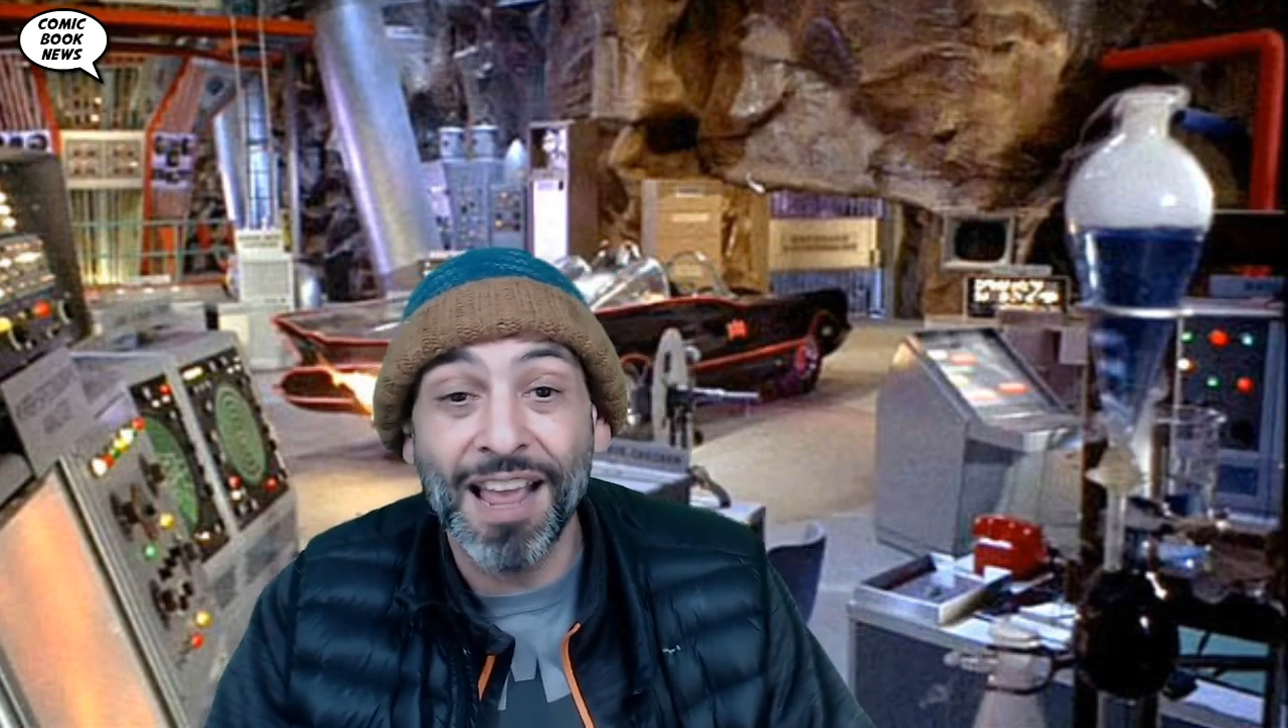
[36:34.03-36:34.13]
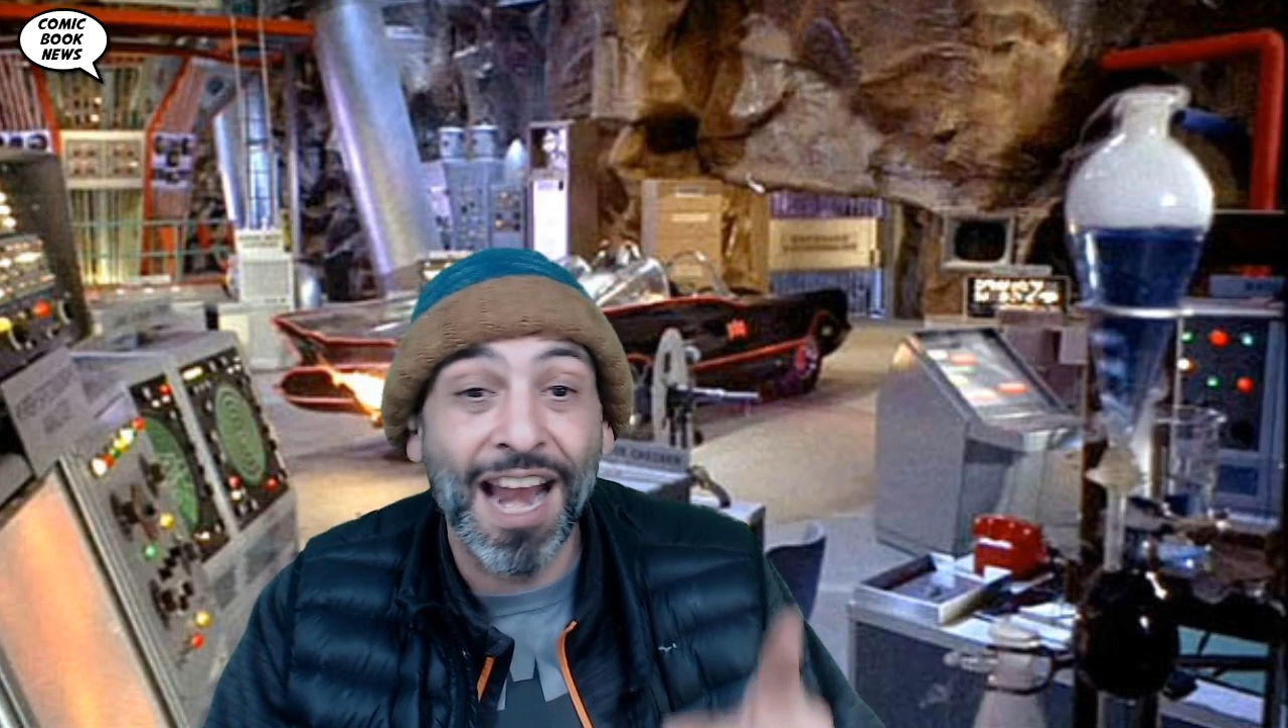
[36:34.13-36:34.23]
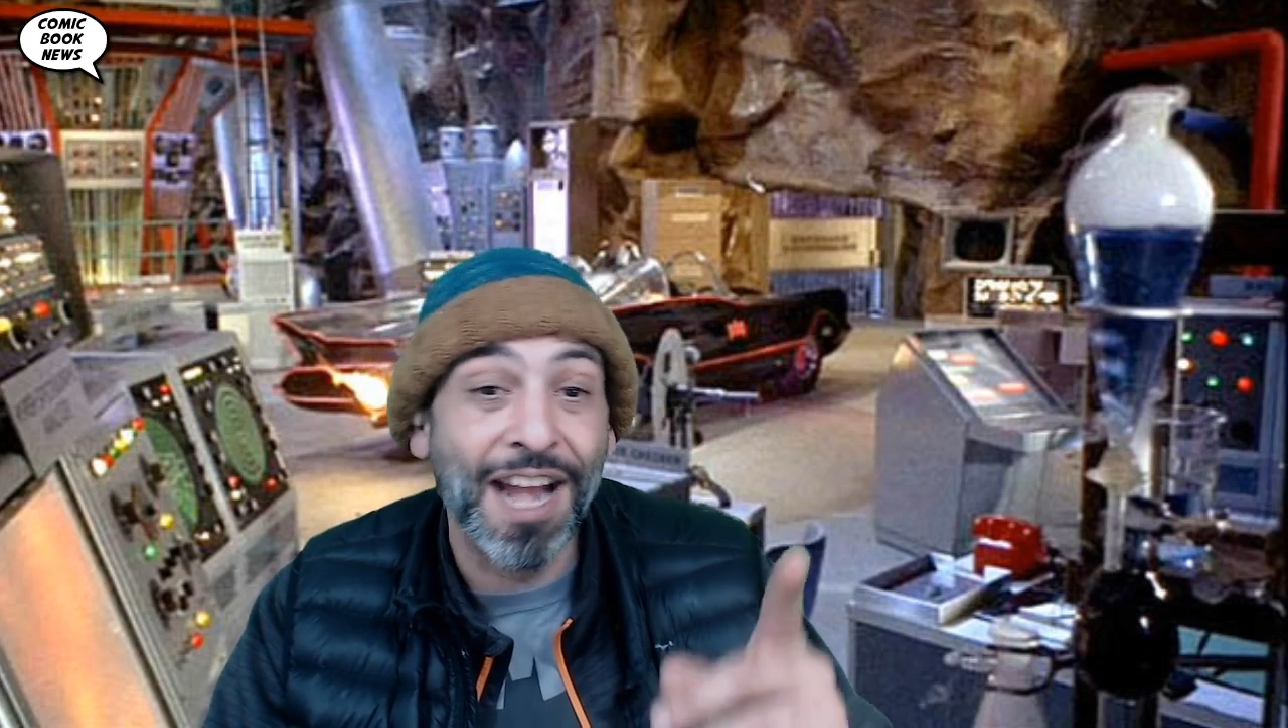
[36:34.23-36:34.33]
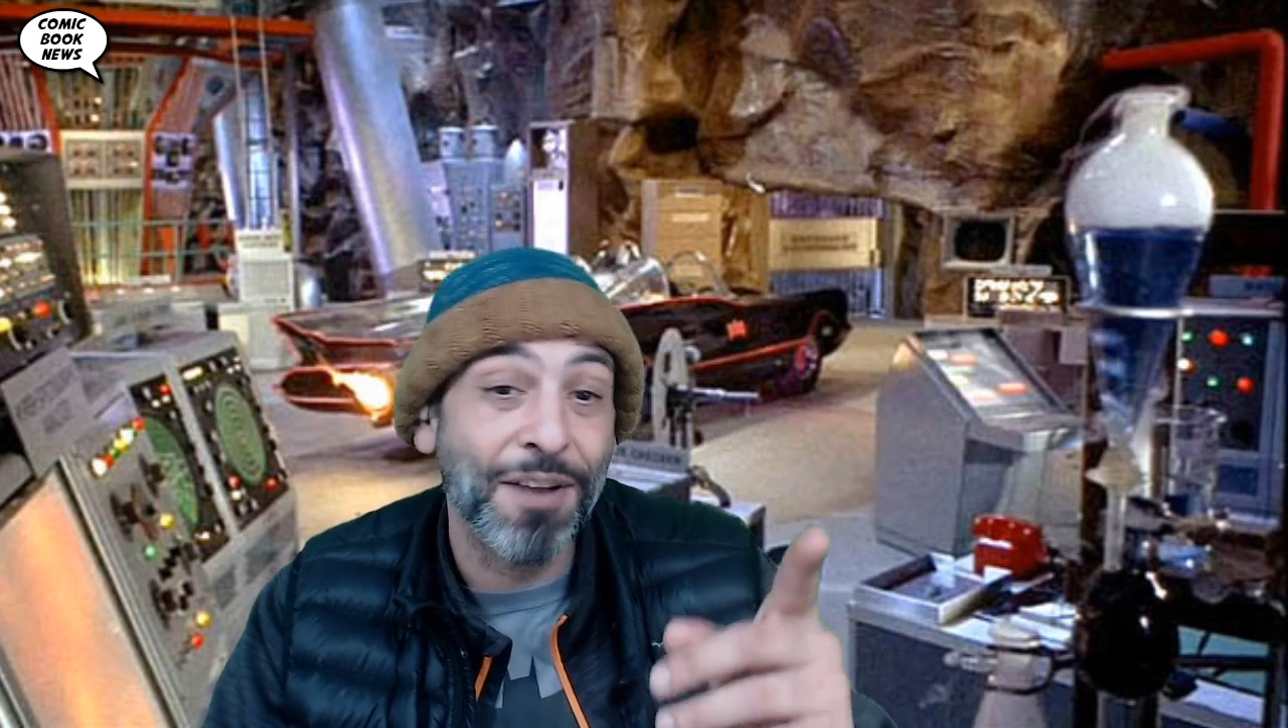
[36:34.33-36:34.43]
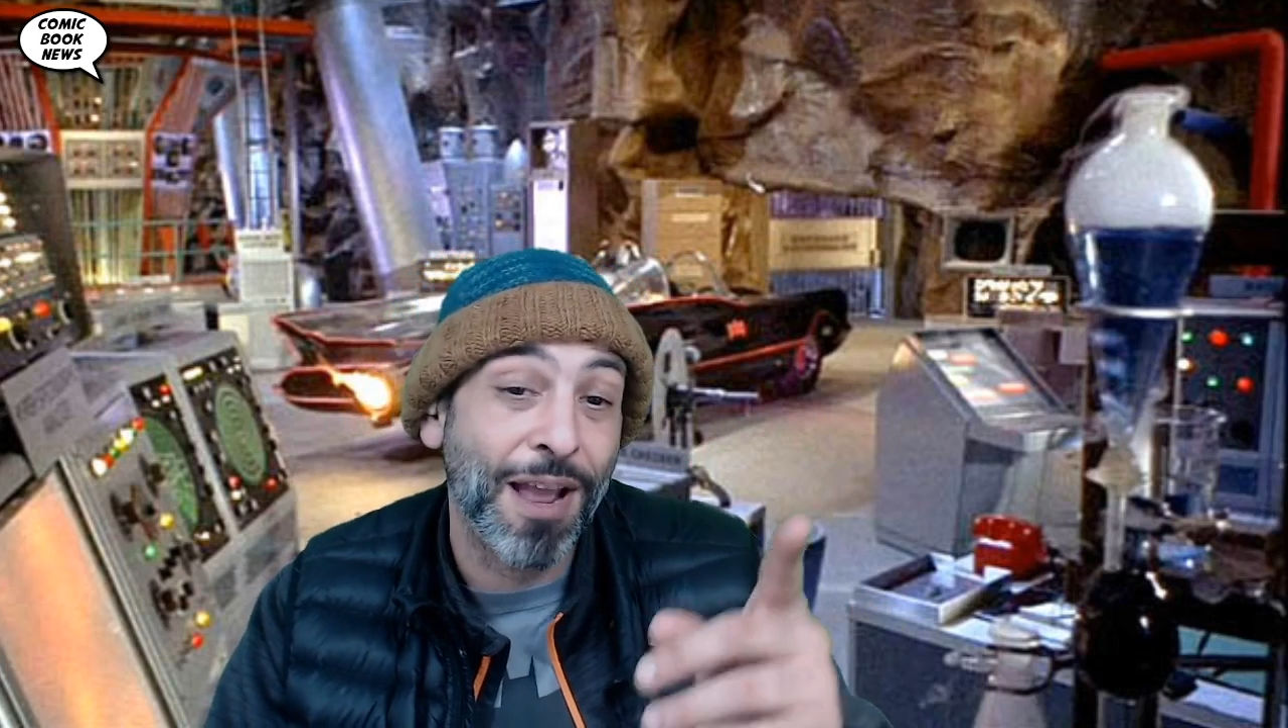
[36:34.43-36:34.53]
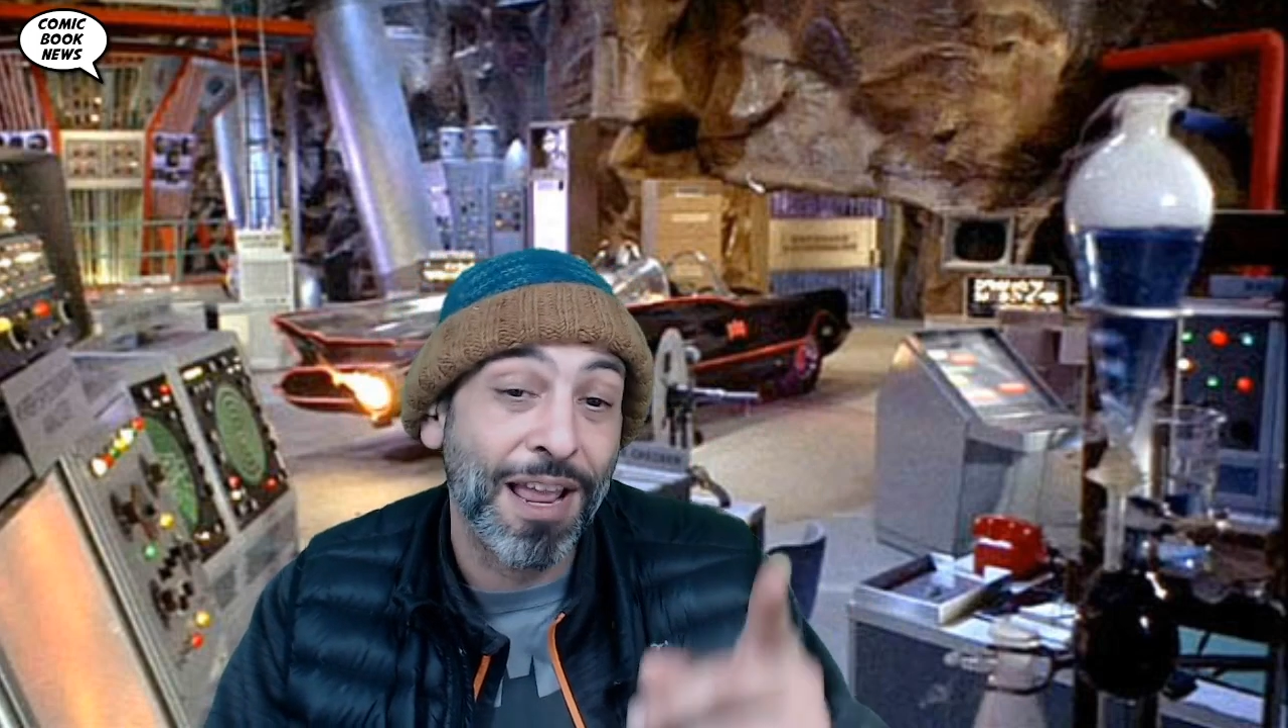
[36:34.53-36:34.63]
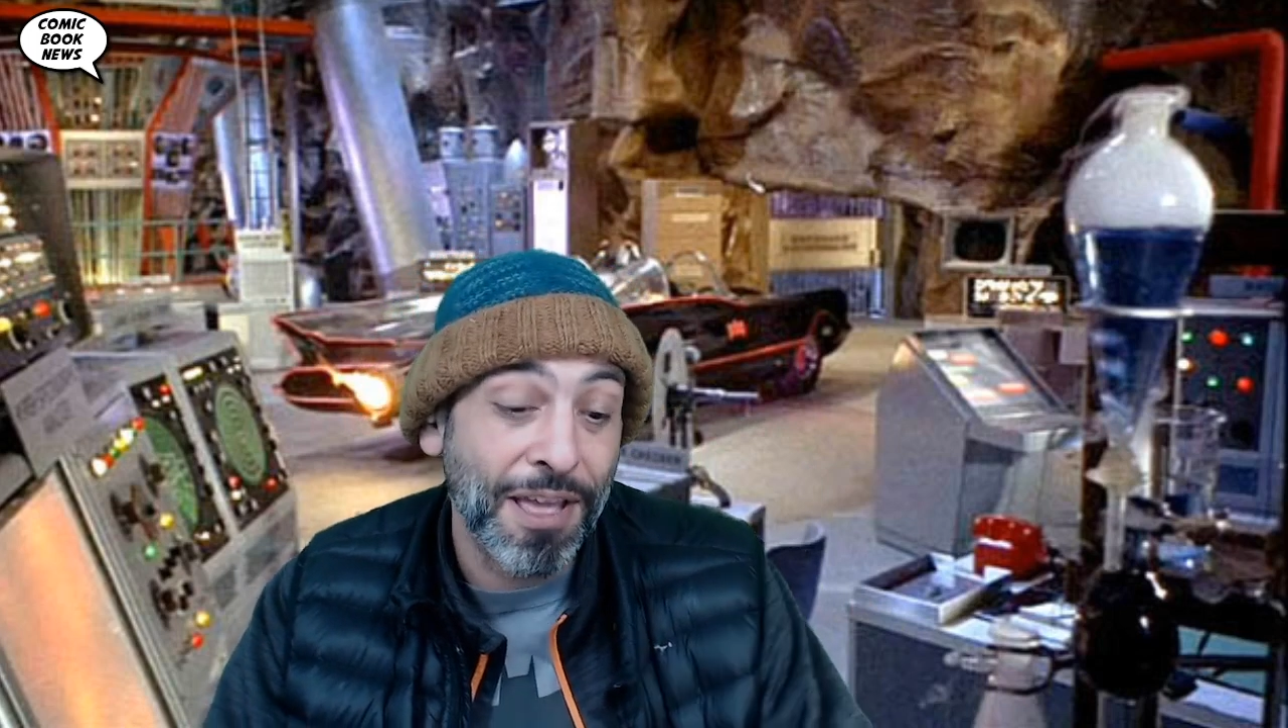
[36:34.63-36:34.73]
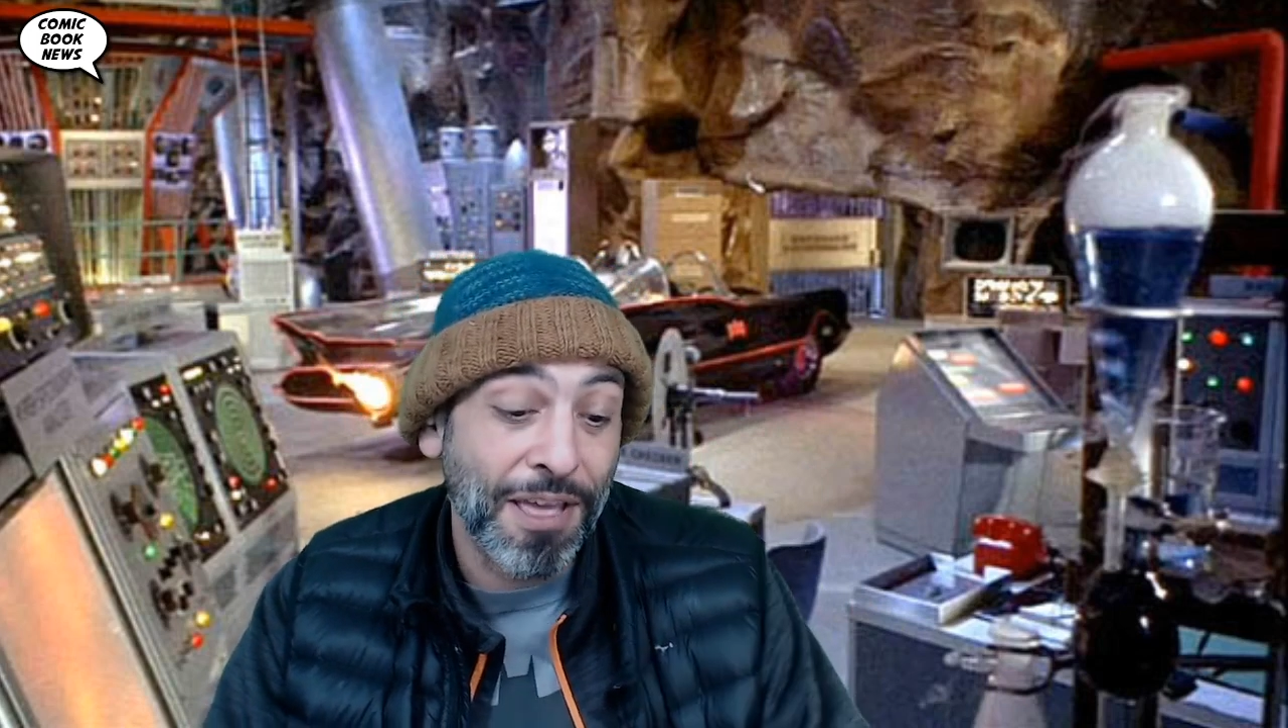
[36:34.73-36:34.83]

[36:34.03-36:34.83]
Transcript: Anyway,